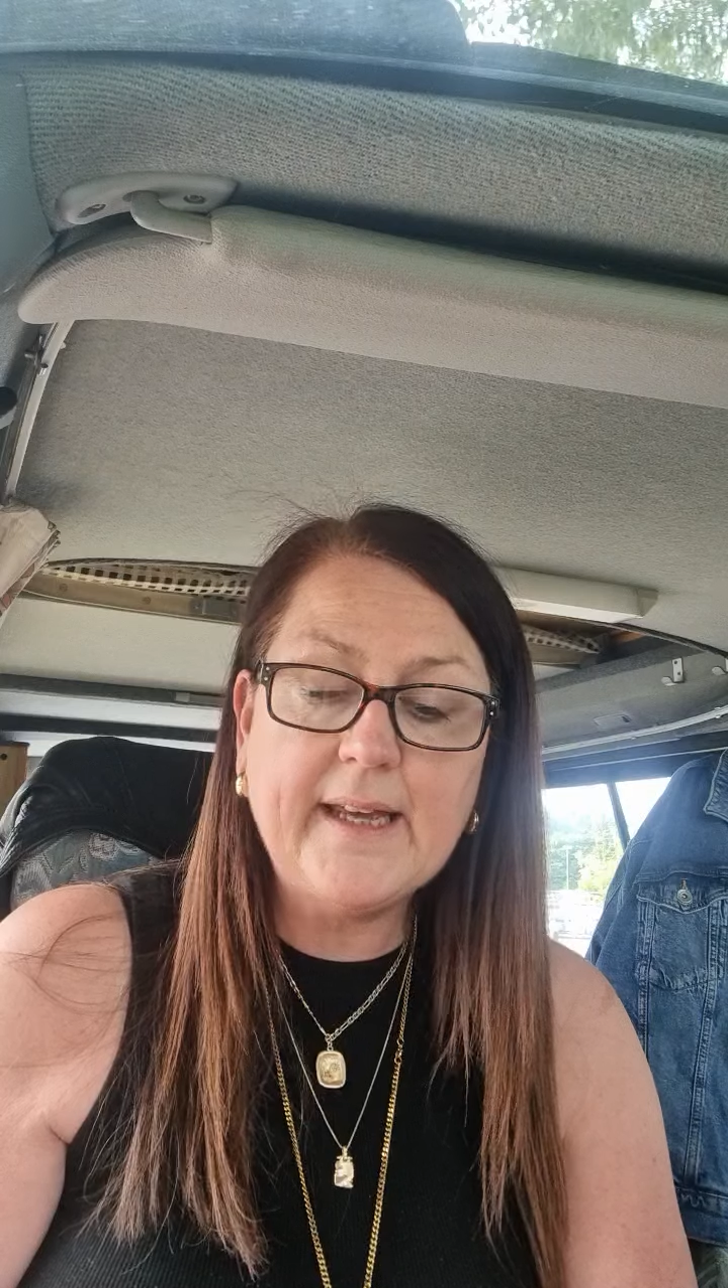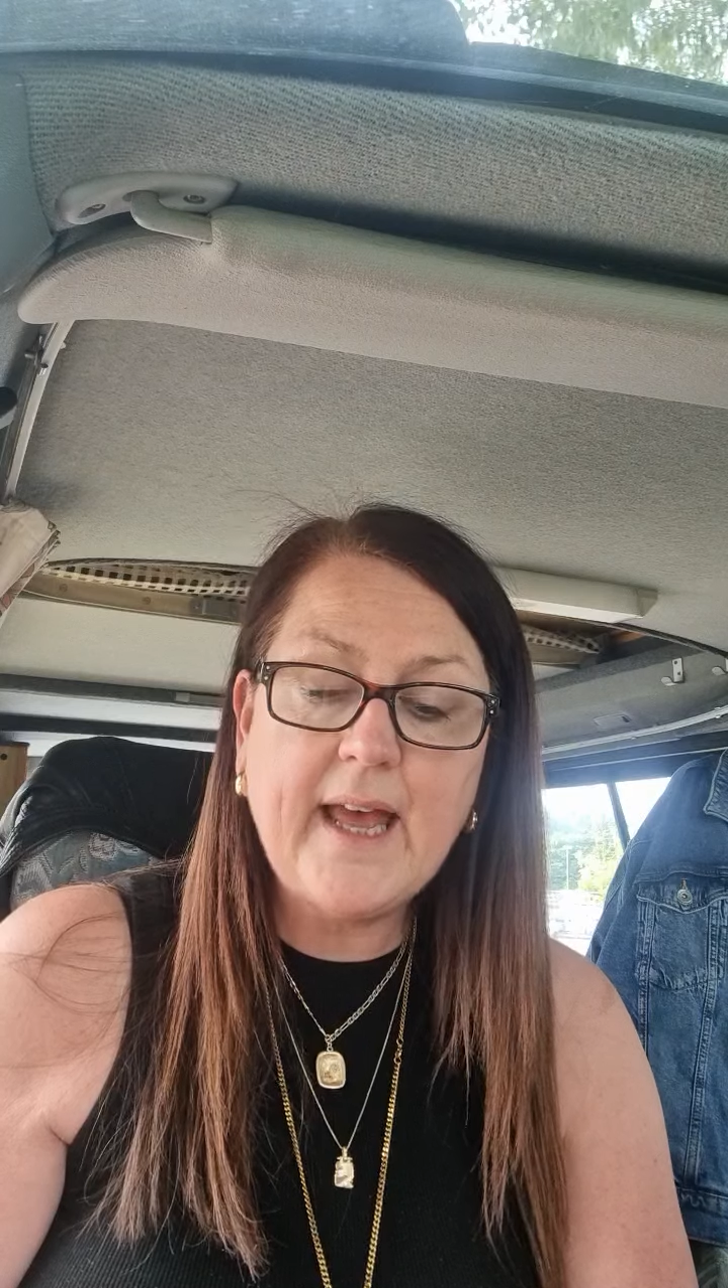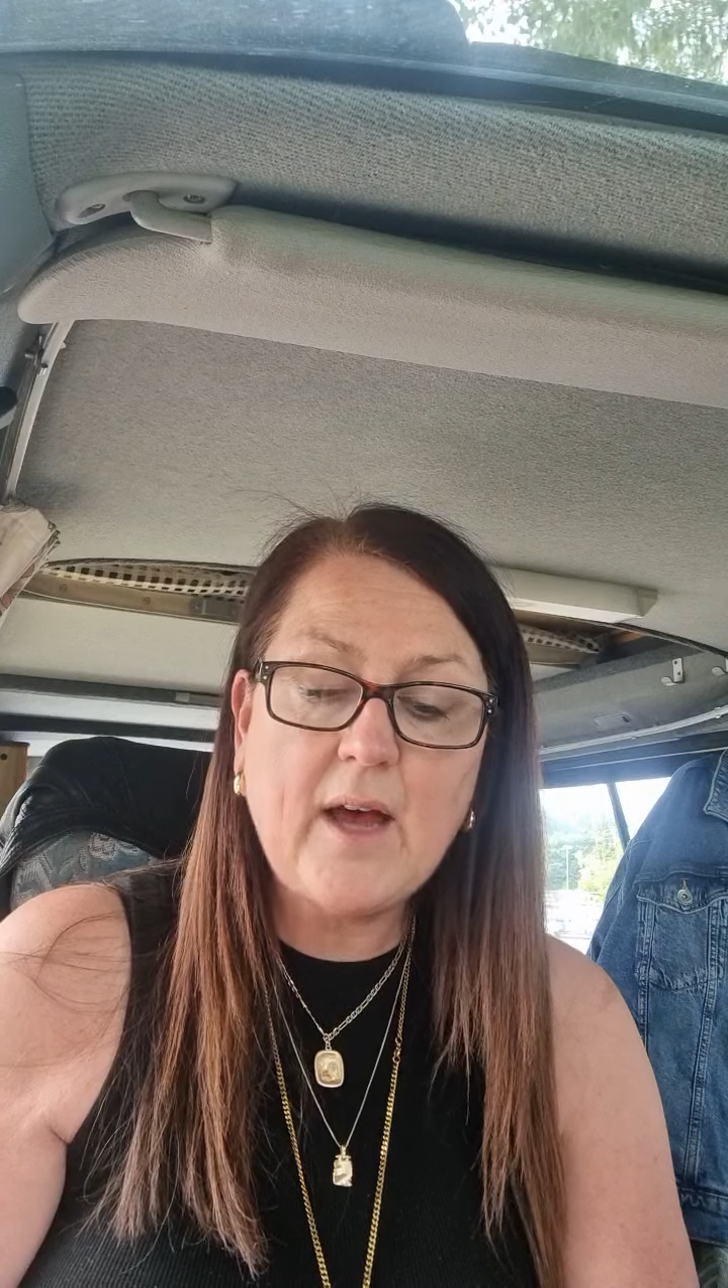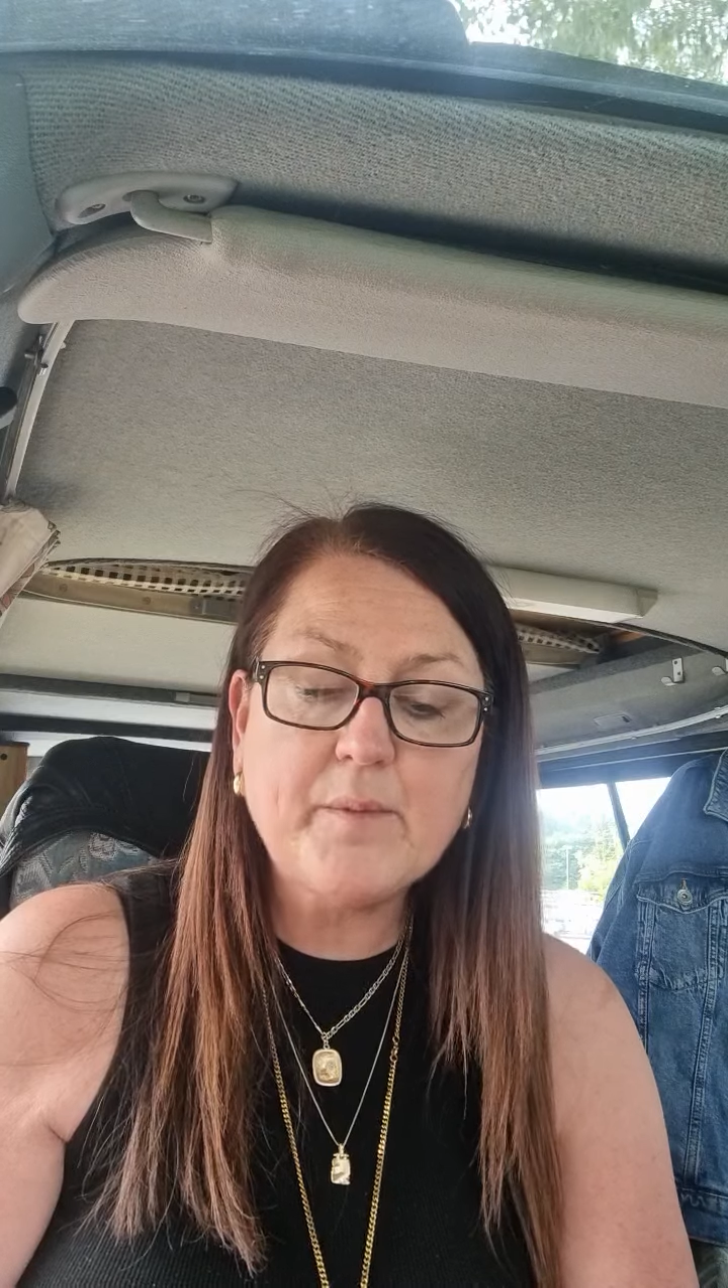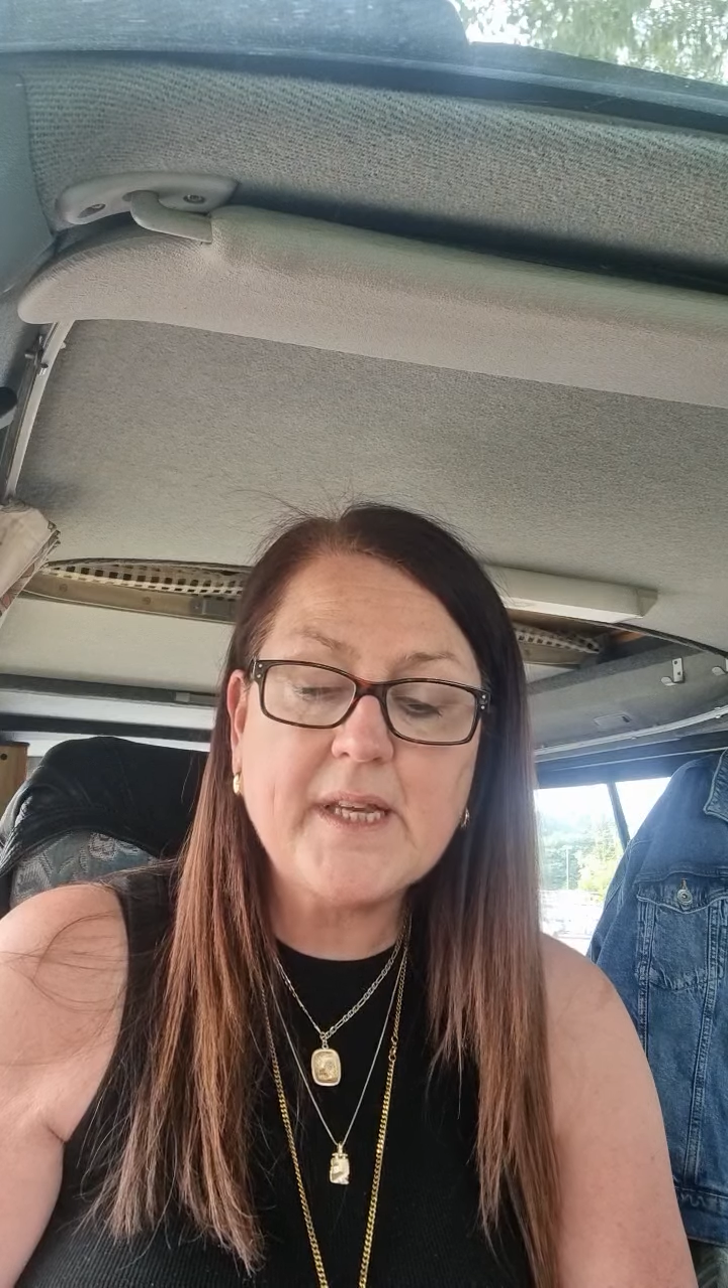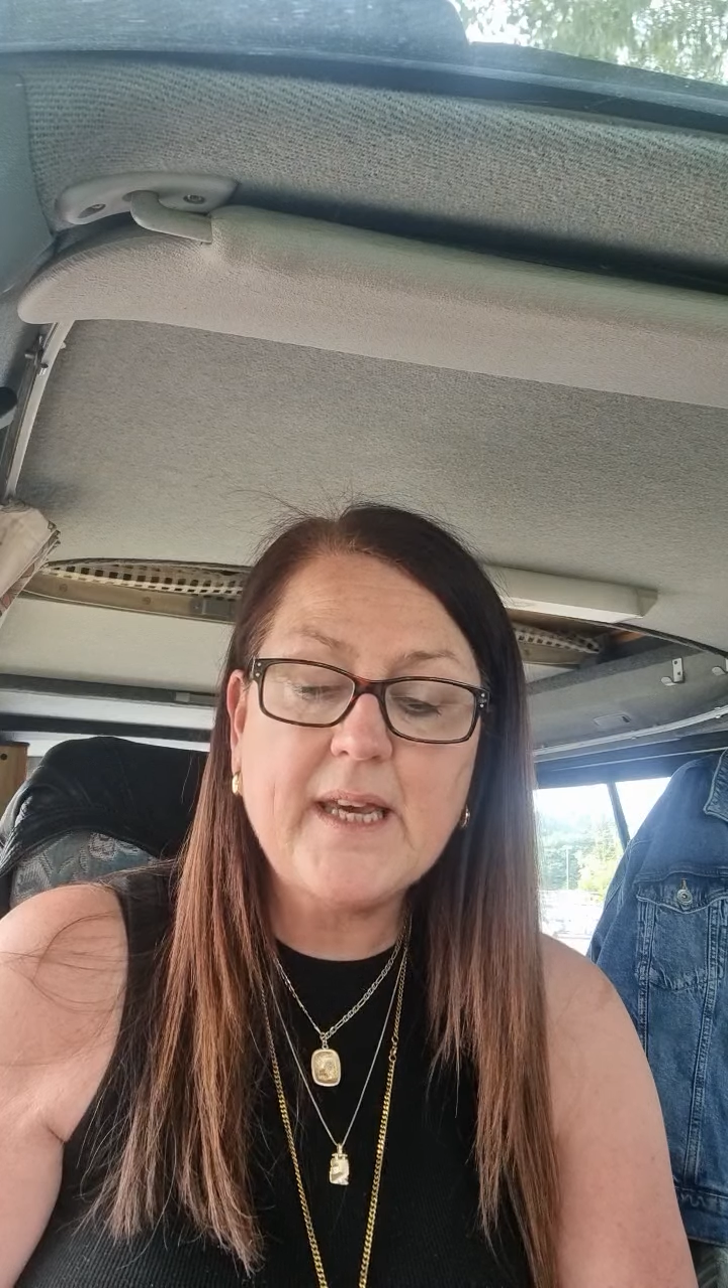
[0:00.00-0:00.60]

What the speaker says: helps